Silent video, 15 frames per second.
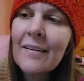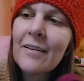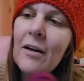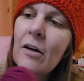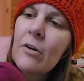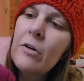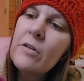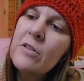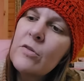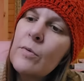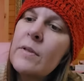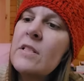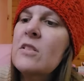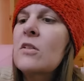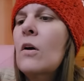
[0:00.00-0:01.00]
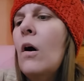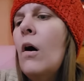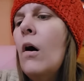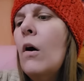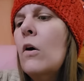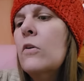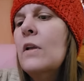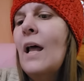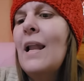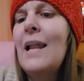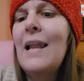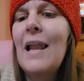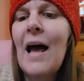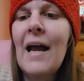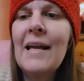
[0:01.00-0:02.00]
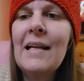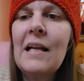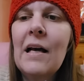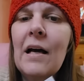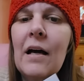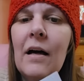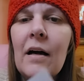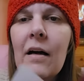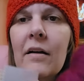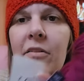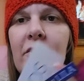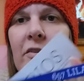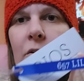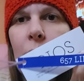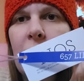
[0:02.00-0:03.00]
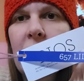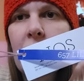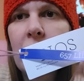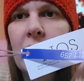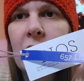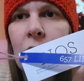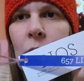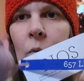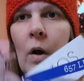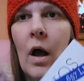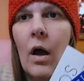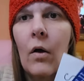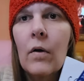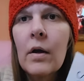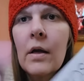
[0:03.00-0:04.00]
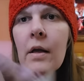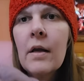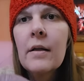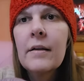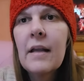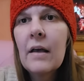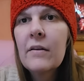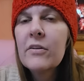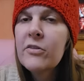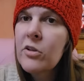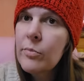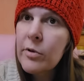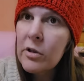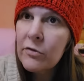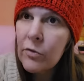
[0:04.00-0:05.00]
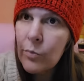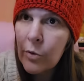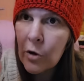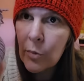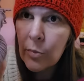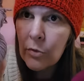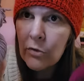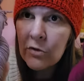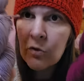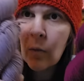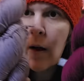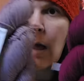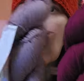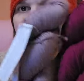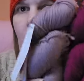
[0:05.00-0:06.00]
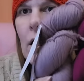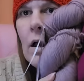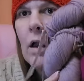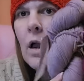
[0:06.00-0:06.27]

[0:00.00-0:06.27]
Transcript: Color, this one is called Lila. It's the Rios as well. Now this is a beautiful purple as well.